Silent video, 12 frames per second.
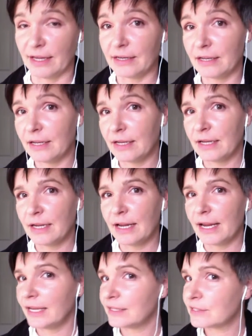There's
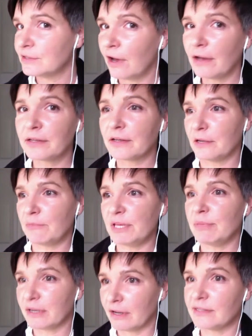reasons they're
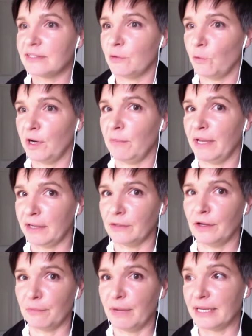going to tell you you're
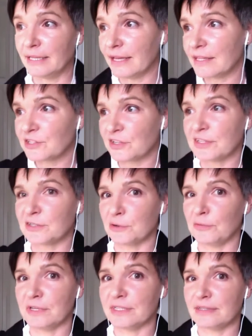never even going to come up
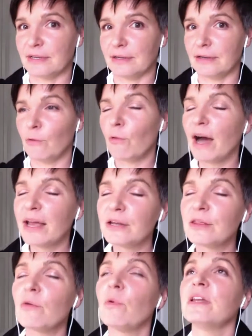with some of these things
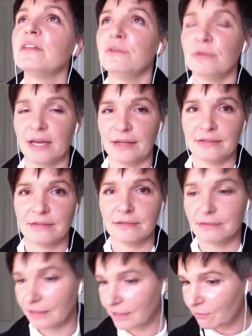yourself they're so
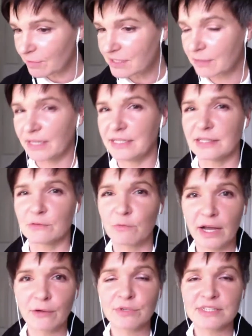good like
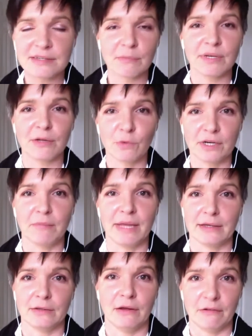
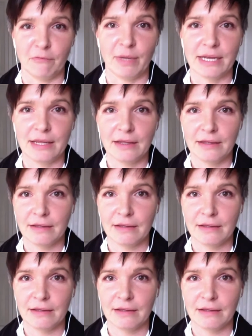here's a reason